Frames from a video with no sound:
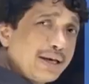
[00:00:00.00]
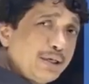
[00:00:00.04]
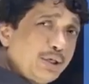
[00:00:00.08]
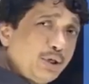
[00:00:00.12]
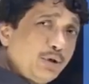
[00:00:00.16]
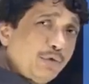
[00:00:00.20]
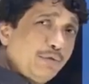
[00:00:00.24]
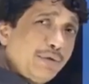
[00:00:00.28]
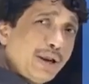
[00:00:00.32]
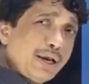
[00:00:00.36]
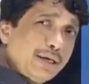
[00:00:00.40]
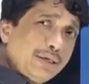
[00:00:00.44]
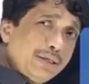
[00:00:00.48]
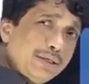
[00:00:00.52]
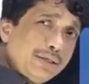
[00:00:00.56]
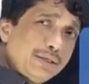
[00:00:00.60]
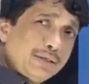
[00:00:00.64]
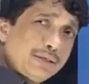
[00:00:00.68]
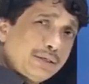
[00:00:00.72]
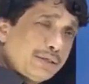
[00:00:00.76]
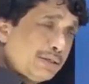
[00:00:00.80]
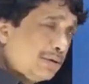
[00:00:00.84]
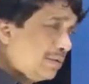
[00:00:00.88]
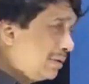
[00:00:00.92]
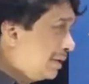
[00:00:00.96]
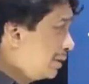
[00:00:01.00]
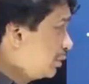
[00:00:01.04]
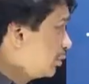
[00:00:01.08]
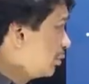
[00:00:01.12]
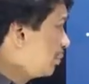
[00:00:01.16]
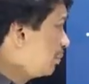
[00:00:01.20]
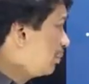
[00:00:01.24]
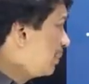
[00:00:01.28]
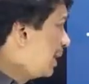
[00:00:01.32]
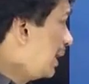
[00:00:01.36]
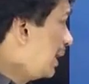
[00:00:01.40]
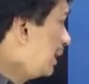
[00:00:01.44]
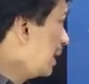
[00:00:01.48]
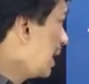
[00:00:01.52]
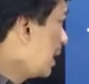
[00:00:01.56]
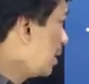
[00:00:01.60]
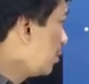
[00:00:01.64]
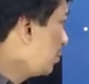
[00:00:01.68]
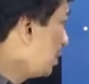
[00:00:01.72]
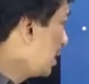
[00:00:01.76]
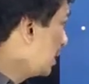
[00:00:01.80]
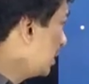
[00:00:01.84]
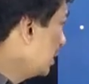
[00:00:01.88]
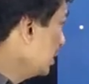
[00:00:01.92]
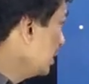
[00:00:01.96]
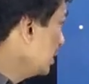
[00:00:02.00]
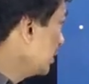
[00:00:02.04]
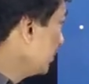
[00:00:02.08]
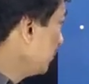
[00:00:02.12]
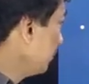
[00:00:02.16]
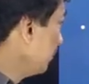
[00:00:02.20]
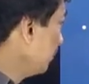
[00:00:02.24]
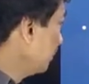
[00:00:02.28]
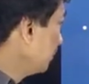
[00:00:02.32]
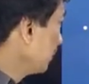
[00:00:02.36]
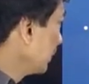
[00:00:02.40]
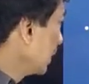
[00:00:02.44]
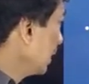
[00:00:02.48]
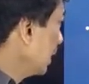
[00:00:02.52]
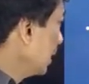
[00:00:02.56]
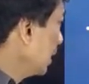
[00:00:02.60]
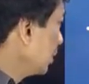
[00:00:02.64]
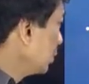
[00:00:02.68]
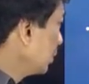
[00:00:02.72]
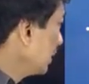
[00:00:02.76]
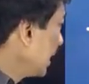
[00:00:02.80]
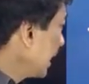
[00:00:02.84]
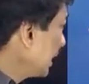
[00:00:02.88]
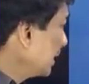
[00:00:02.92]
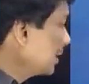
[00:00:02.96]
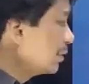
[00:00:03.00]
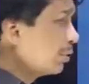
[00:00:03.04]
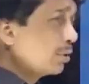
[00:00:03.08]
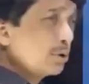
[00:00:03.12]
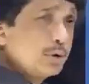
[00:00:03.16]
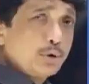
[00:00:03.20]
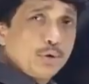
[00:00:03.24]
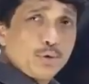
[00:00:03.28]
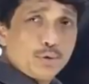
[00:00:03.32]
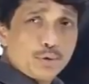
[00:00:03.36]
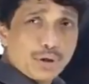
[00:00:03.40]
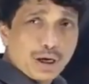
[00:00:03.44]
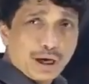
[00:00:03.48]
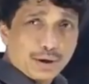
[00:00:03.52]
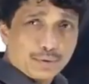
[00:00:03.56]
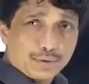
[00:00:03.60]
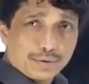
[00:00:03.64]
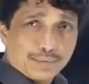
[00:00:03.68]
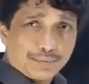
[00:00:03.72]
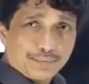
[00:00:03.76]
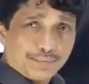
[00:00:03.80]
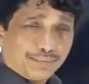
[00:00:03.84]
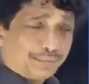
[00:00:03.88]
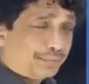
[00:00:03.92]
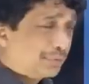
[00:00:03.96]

Anti-uveitis, this pain and redness, so that is also ruled out.